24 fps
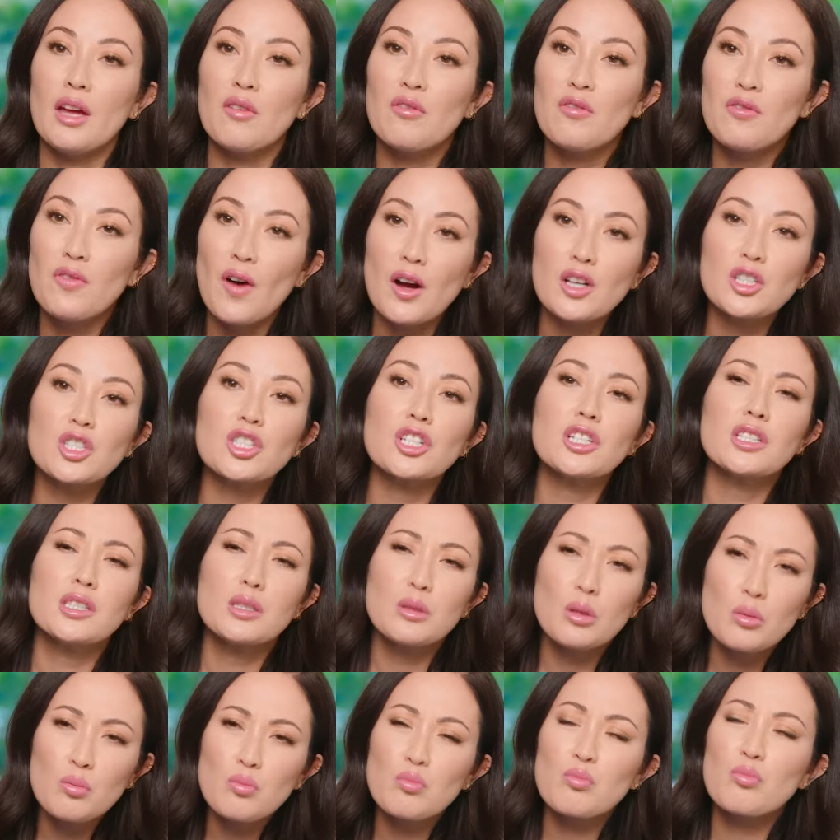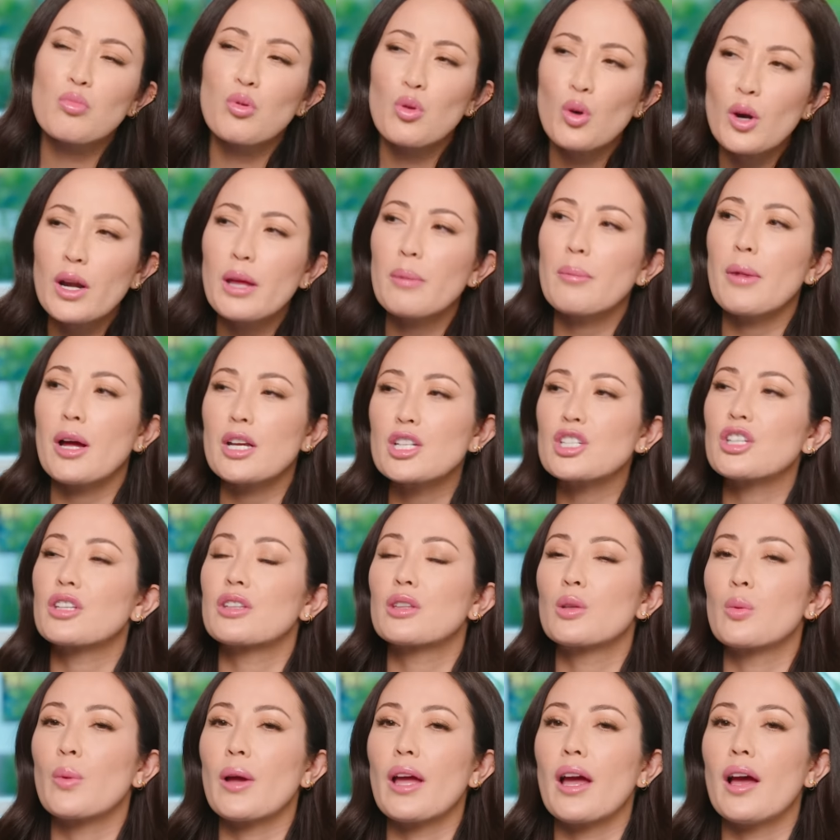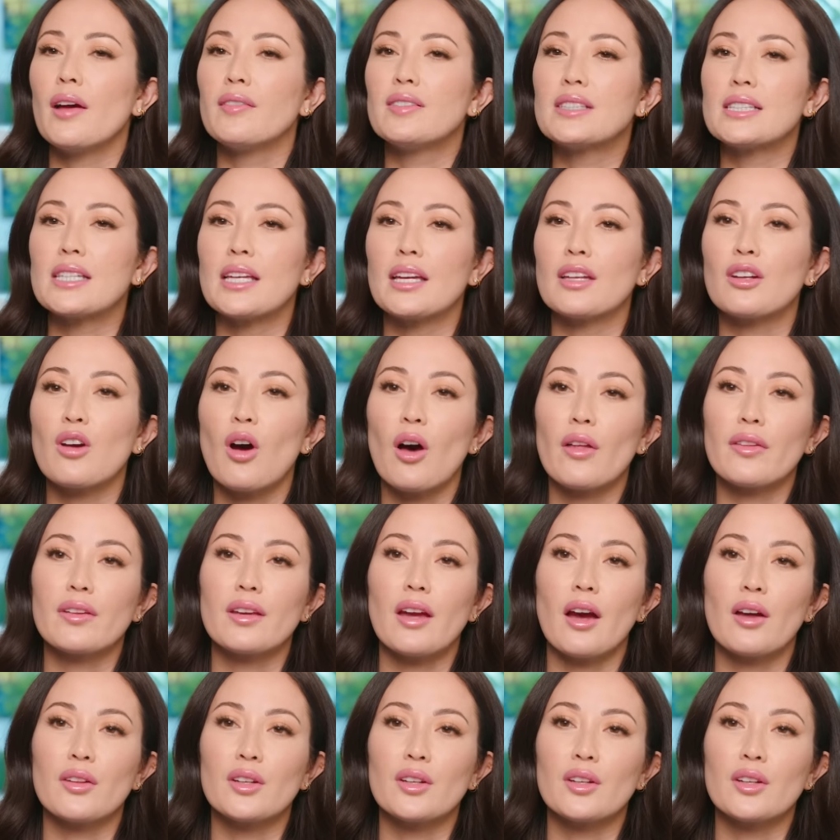It functions pretty much the way I've seen all the